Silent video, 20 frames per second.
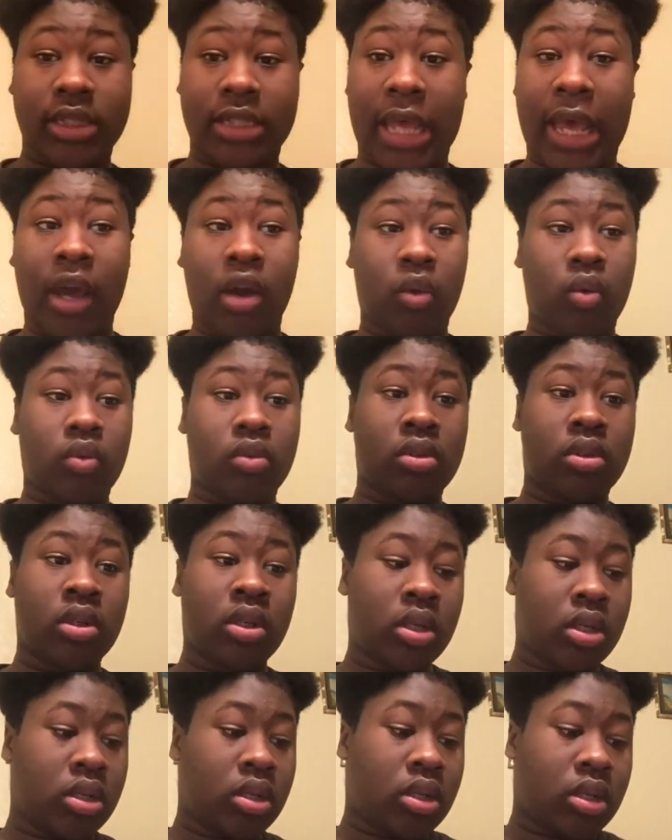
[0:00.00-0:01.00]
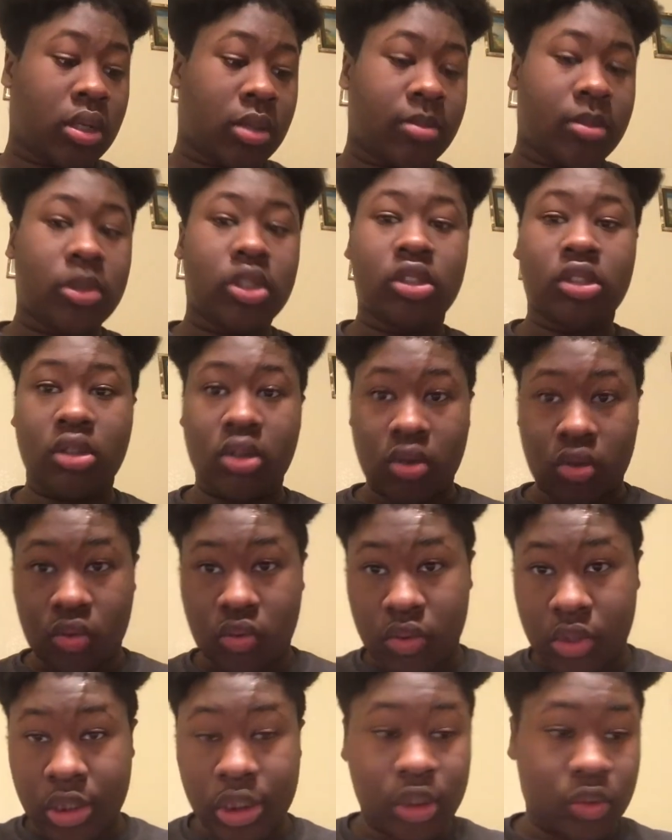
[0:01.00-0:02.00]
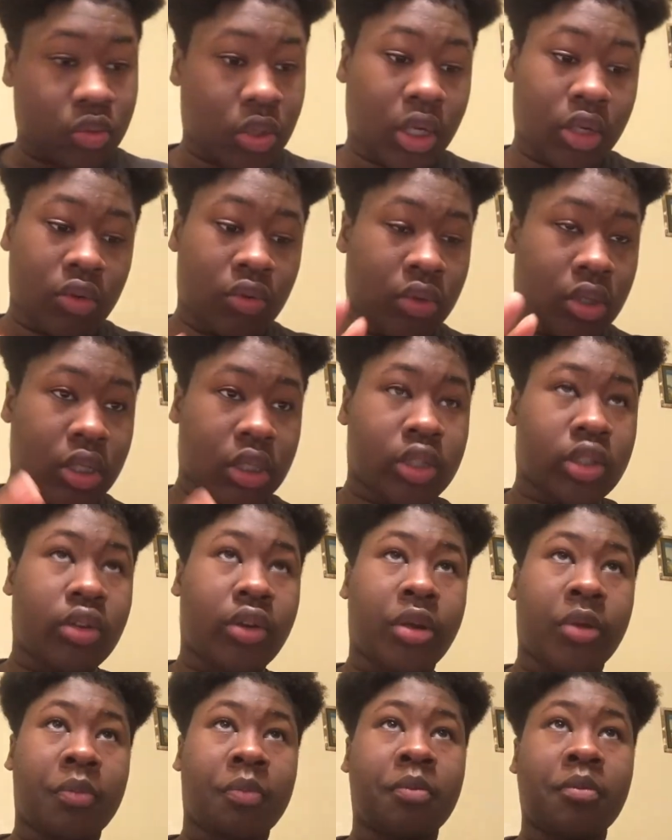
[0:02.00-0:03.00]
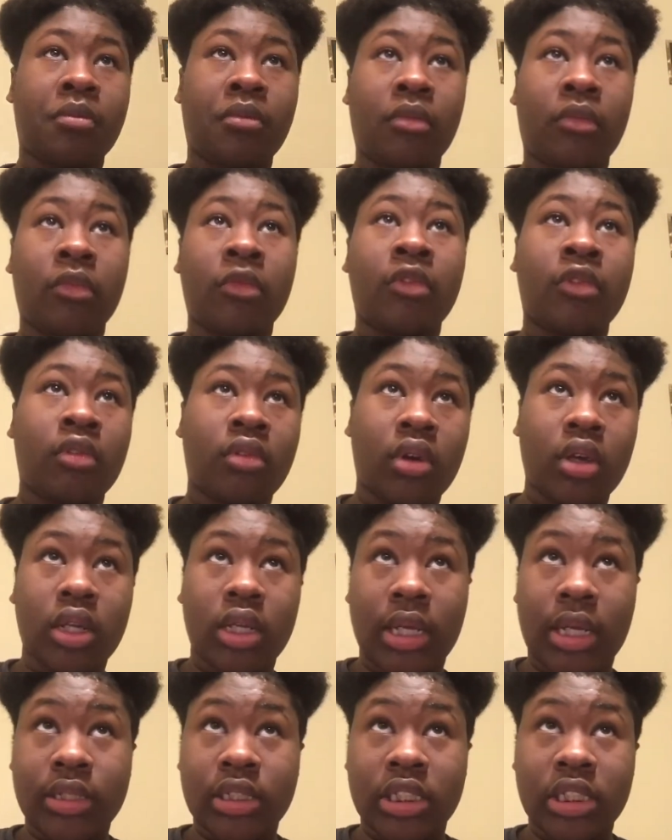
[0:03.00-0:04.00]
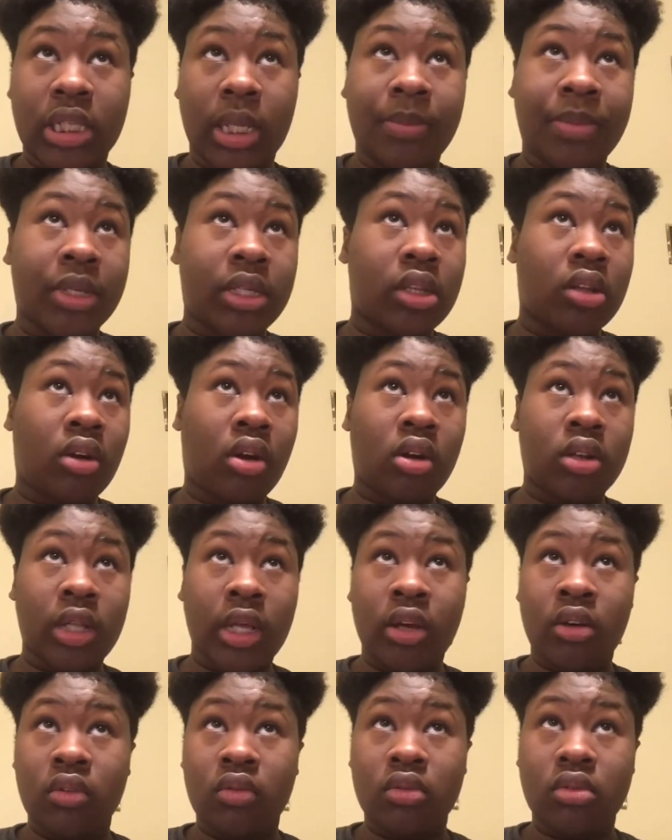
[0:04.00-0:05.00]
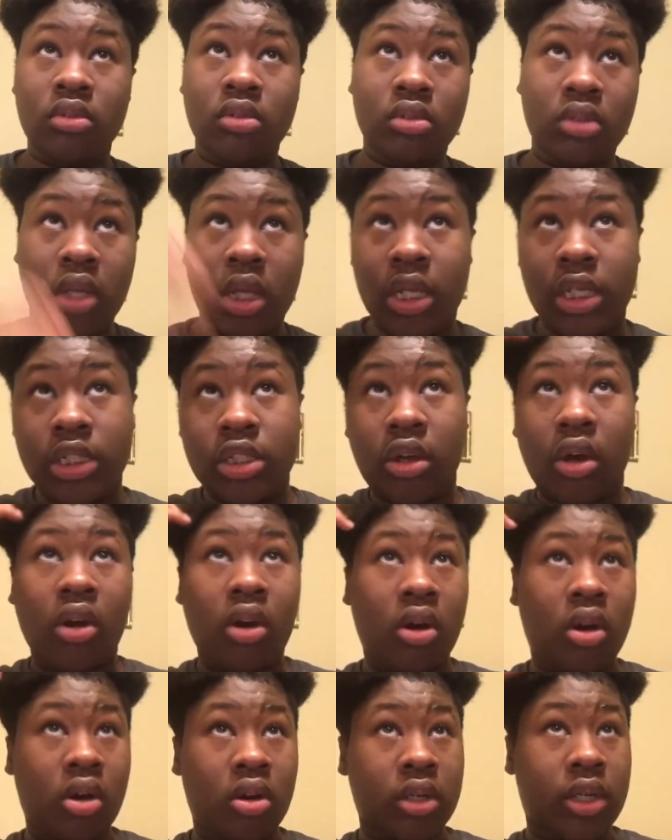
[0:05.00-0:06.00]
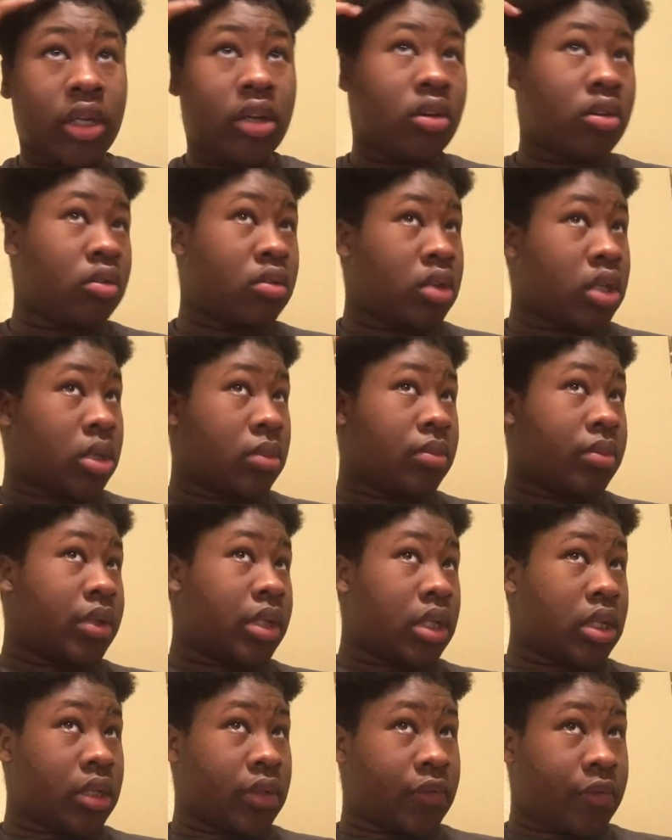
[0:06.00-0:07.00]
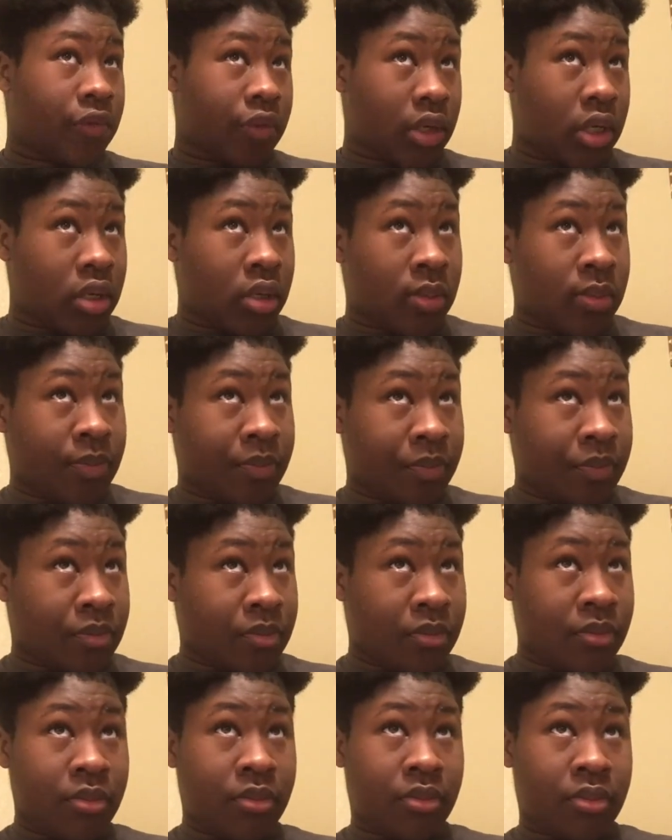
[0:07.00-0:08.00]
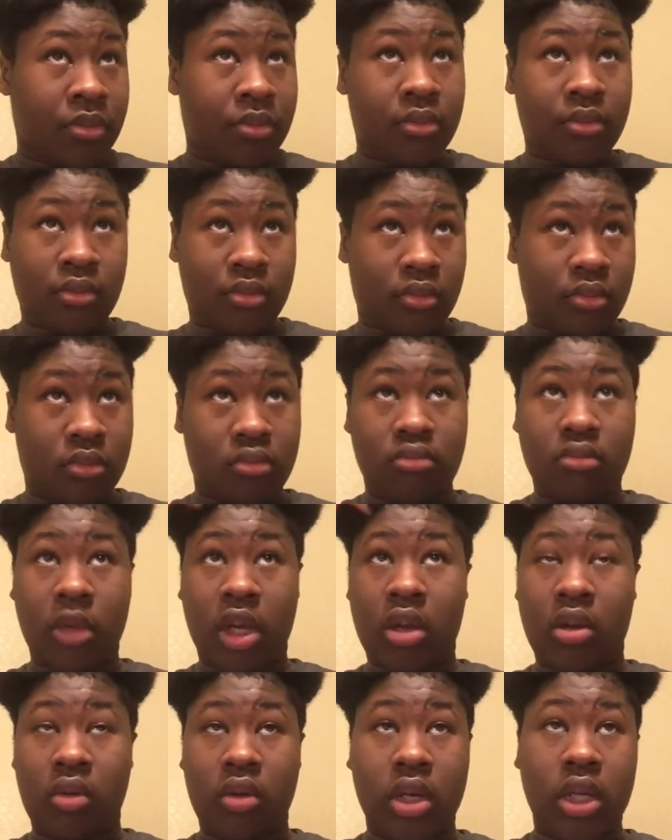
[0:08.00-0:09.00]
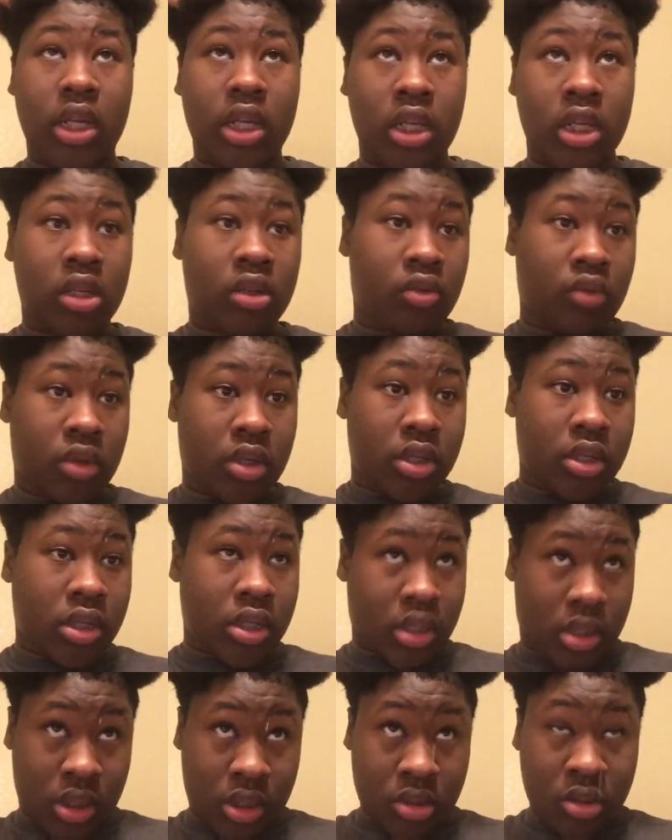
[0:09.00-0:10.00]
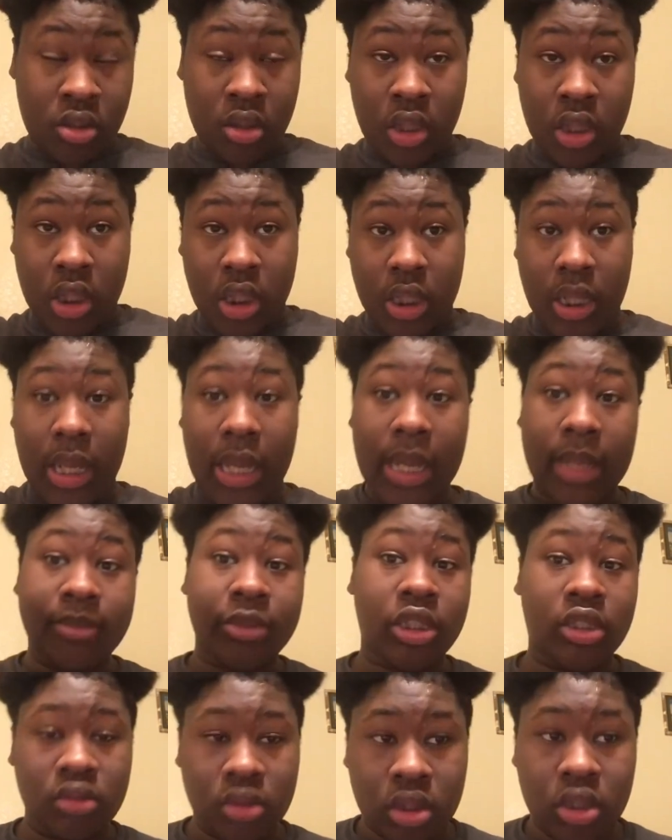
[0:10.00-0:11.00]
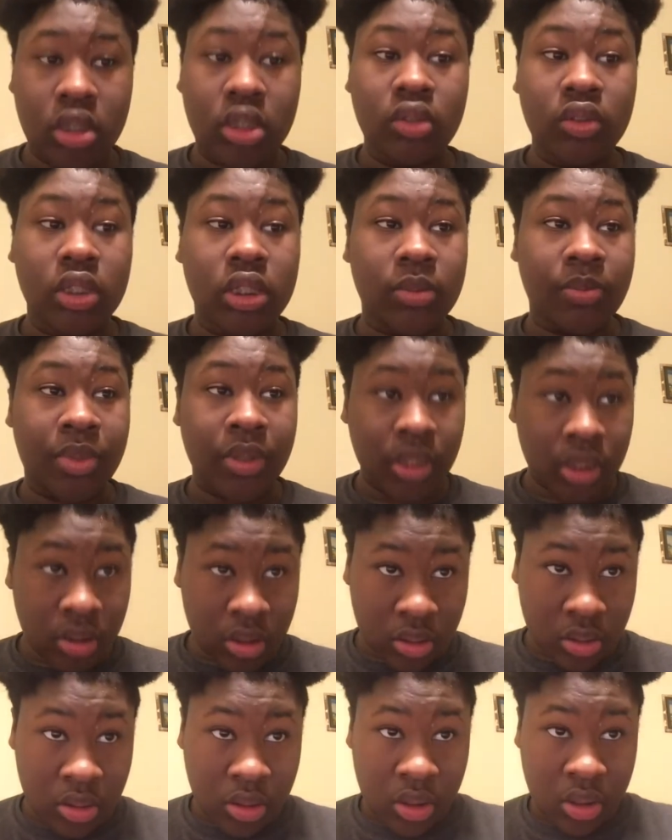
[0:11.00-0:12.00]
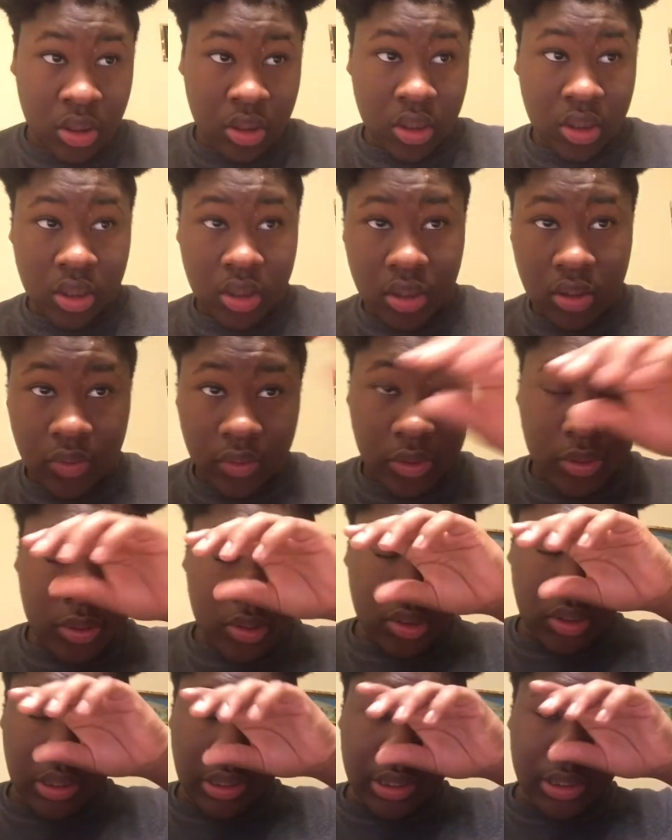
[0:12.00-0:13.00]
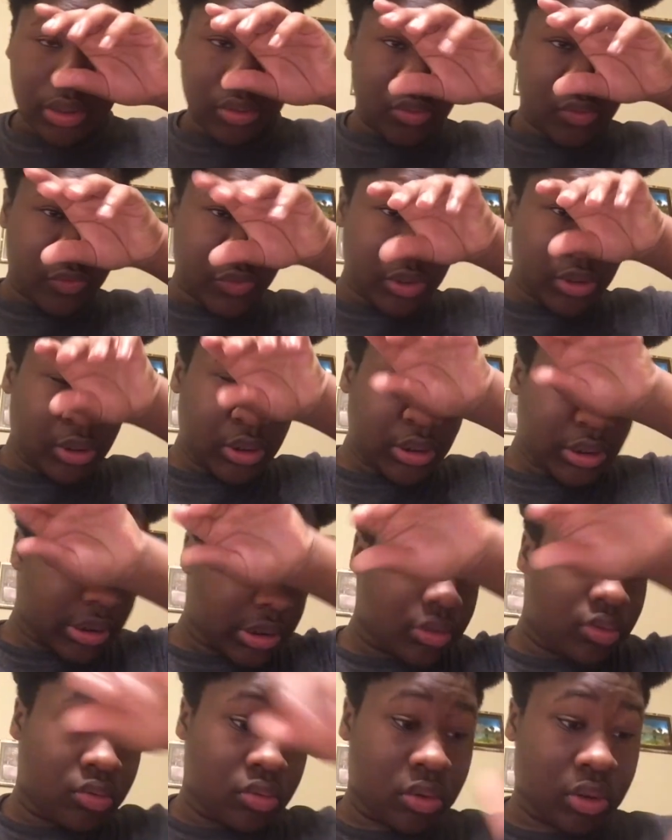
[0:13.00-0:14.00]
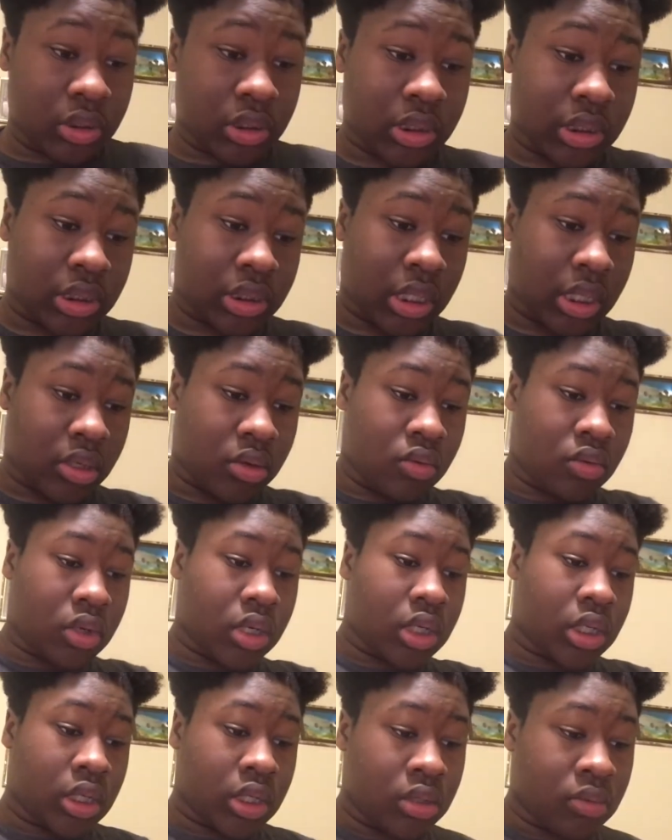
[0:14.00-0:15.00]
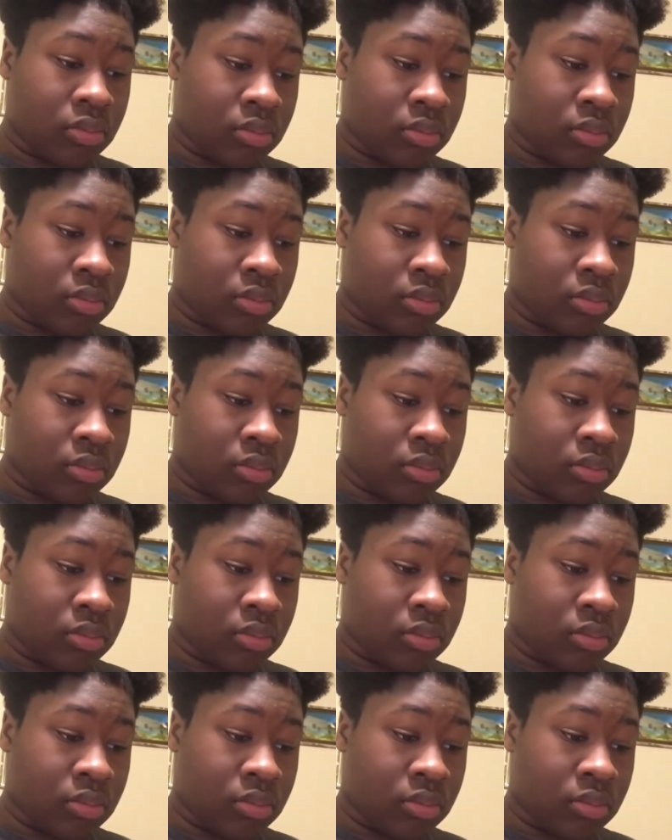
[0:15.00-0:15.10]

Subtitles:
out. So this is what I do next, right? Now since I picked it all out and it's all now completely freed up, I go ahead and do this. Now I'm still gonna use the pick. Alright, so the first thing I do is I go on ahead,